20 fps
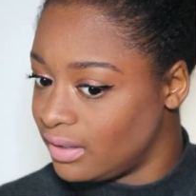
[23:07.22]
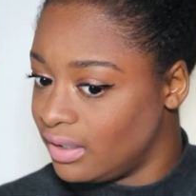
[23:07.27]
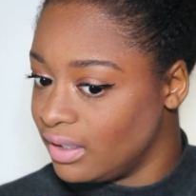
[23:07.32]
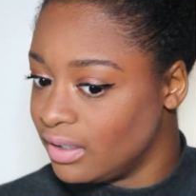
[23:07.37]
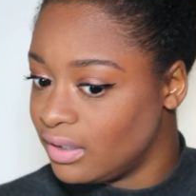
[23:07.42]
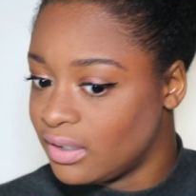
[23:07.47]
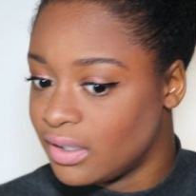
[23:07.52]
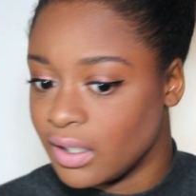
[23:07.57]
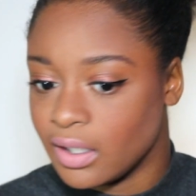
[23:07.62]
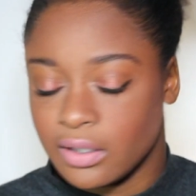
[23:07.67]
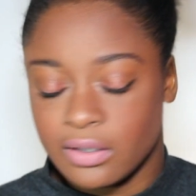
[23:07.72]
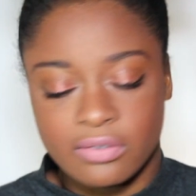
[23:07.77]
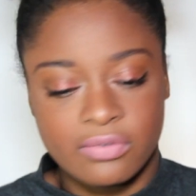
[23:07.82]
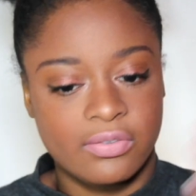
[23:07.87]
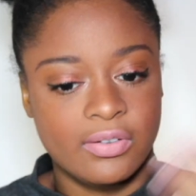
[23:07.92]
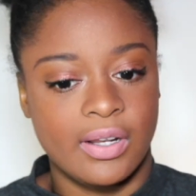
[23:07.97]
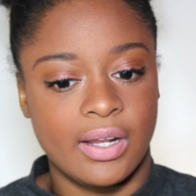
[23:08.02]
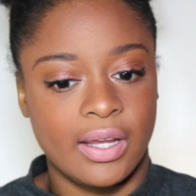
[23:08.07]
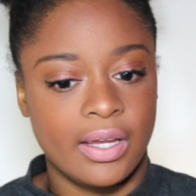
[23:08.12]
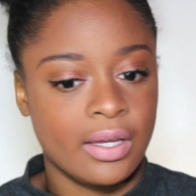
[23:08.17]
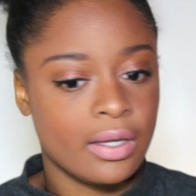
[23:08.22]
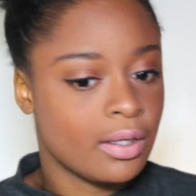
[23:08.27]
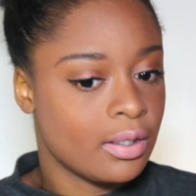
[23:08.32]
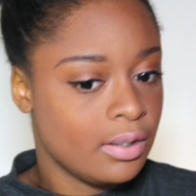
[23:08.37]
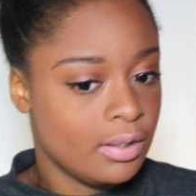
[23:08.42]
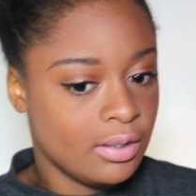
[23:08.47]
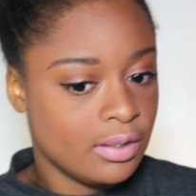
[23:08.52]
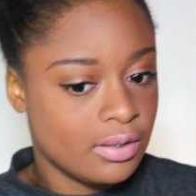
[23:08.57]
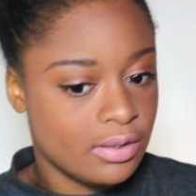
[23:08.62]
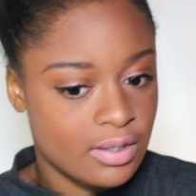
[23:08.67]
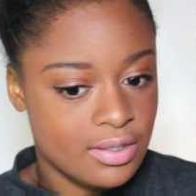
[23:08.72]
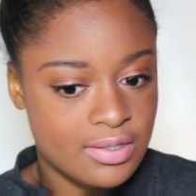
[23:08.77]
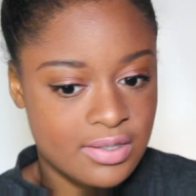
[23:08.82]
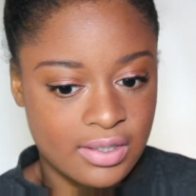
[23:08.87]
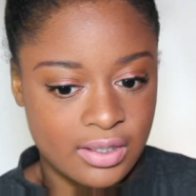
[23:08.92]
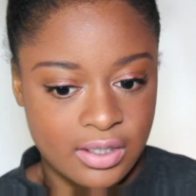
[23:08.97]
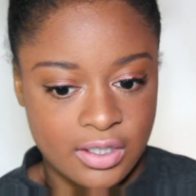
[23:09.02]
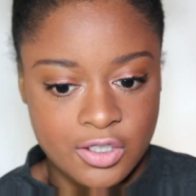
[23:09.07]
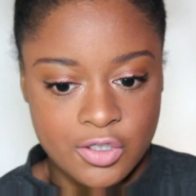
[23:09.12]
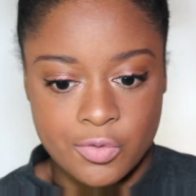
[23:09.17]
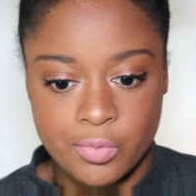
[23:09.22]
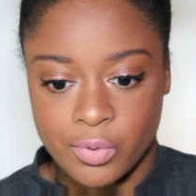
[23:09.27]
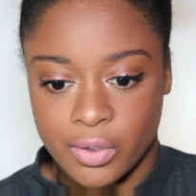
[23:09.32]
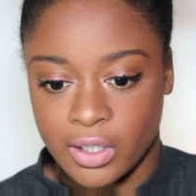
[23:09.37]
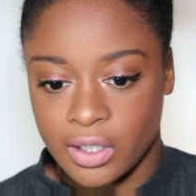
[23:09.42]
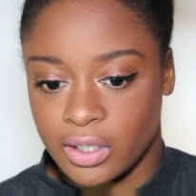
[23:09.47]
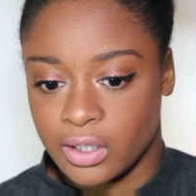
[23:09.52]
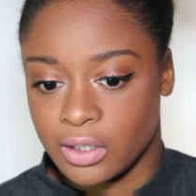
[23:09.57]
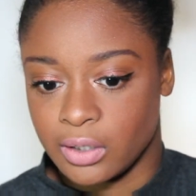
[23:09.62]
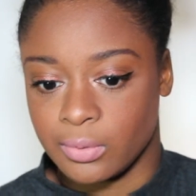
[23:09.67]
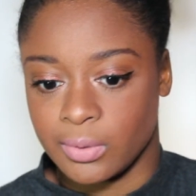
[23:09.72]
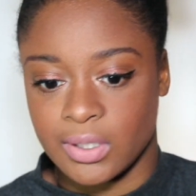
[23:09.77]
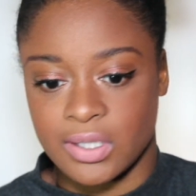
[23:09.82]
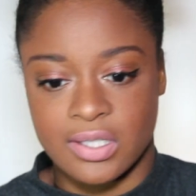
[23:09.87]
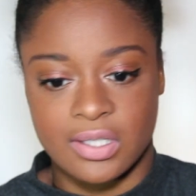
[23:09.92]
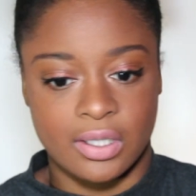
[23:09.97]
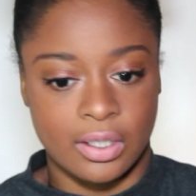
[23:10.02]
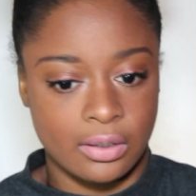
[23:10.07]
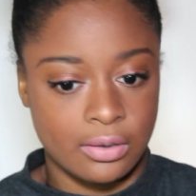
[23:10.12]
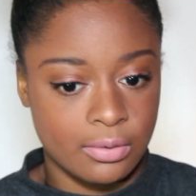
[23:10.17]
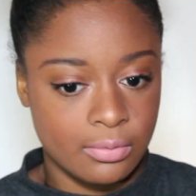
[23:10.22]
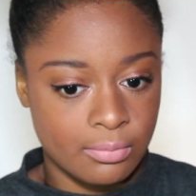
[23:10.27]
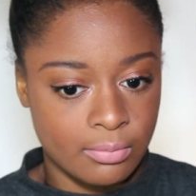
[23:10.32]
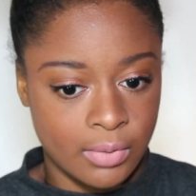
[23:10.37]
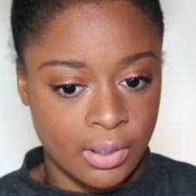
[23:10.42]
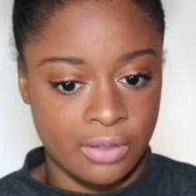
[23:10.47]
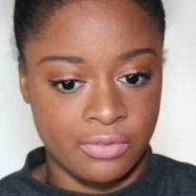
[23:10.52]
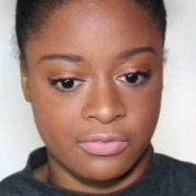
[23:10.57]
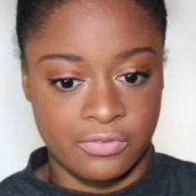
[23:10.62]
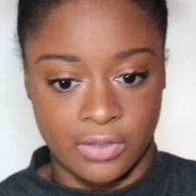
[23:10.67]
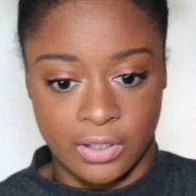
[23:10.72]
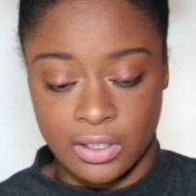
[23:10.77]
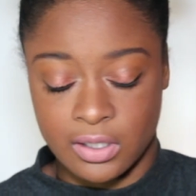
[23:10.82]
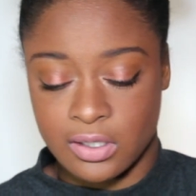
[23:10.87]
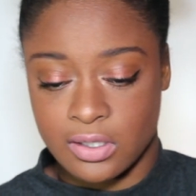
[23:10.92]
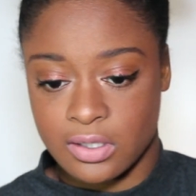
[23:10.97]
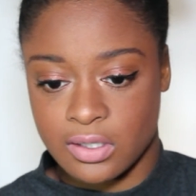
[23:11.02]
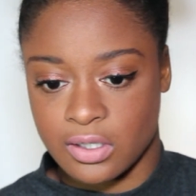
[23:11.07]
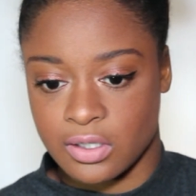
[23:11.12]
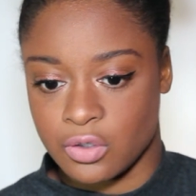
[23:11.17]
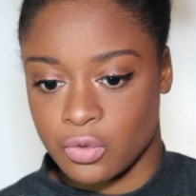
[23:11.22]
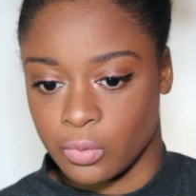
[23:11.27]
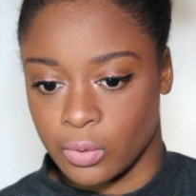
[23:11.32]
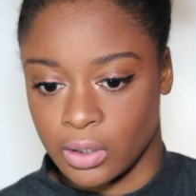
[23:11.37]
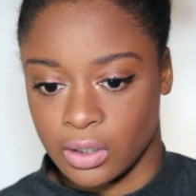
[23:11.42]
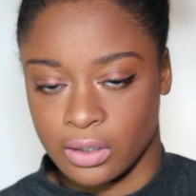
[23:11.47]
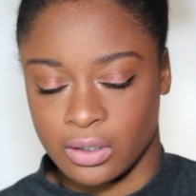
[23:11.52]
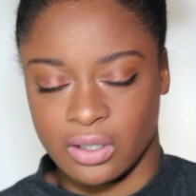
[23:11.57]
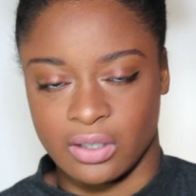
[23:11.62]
I did kind of like the setting spray, how it set my face as well.